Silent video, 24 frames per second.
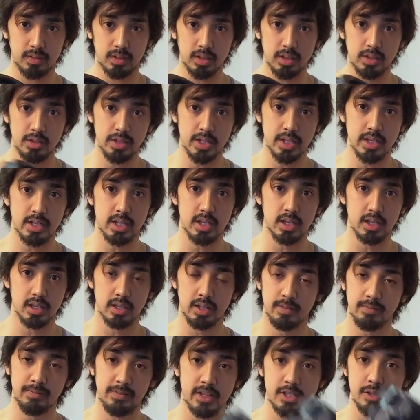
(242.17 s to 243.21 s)
You can
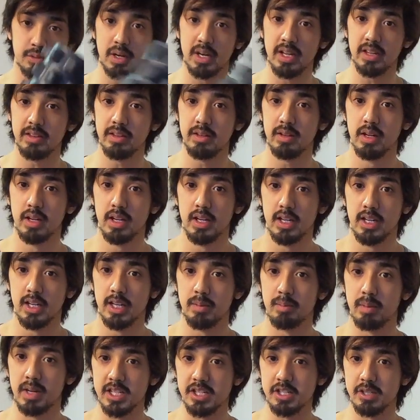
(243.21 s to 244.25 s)
it fits right in
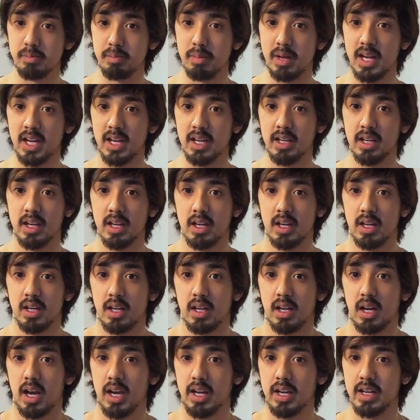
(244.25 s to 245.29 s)
my gym bag.
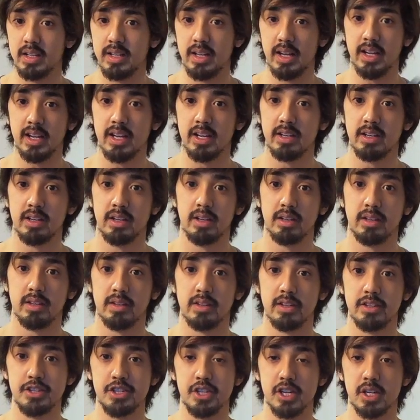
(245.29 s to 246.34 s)
I can take it to
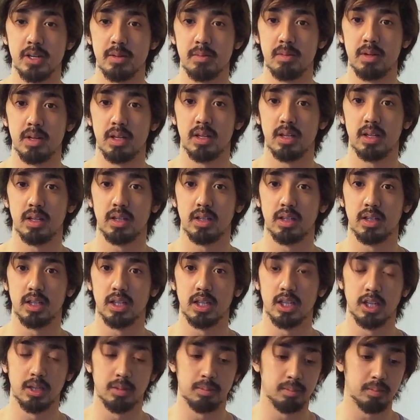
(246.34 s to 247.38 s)
the gym.
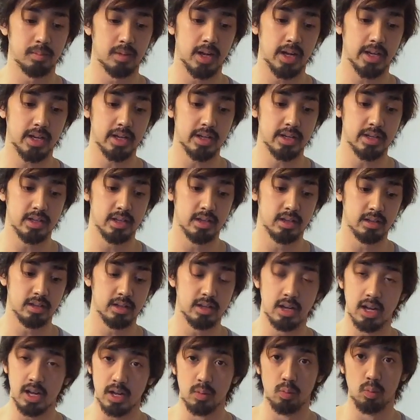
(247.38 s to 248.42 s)
I can,
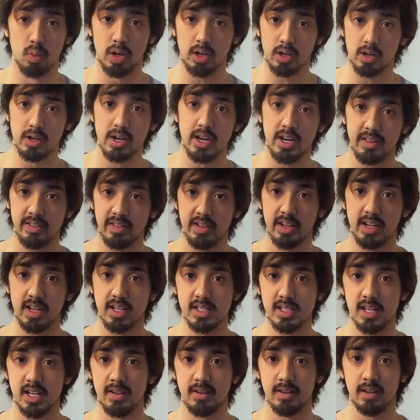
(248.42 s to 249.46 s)
you know, and work on anything
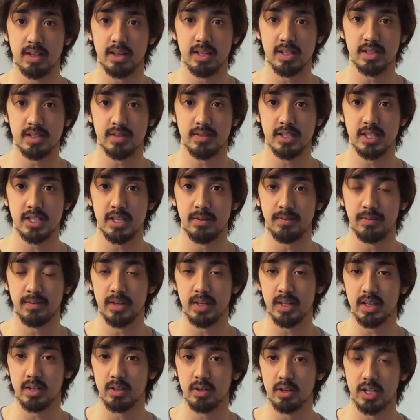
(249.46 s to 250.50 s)
as I see
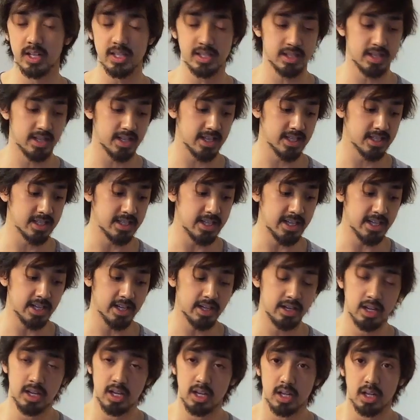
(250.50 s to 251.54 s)
fit or as
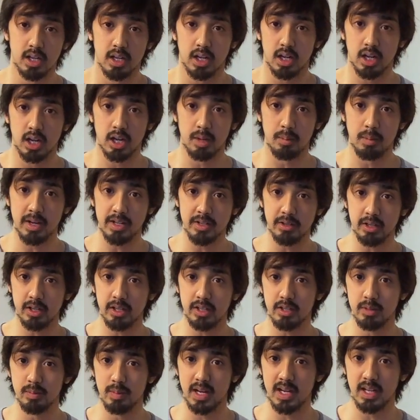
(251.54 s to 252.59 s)
needed. I took it
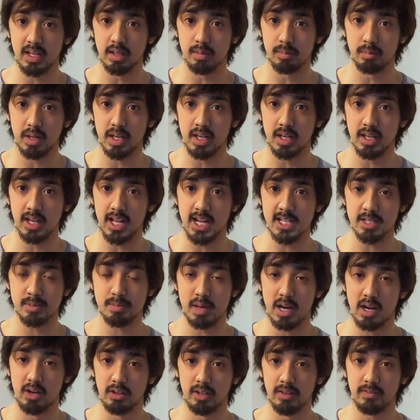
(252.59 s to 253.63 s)
to my last
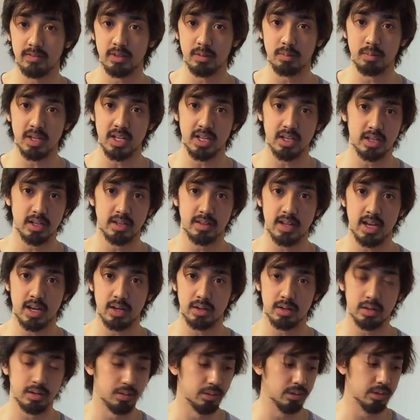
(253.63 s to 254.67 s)
powerlifting meet, and that
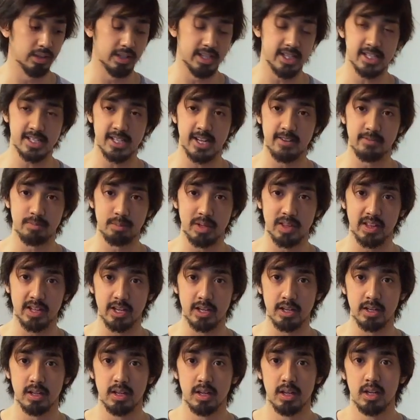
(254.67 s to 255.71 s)
it really saved me
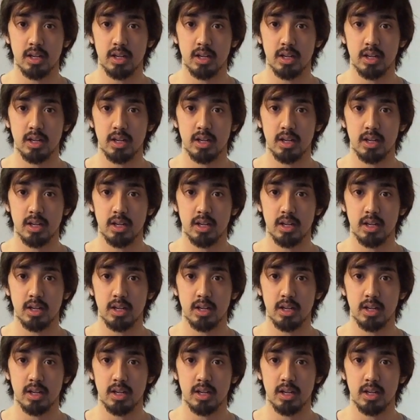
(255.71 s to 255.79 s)
then.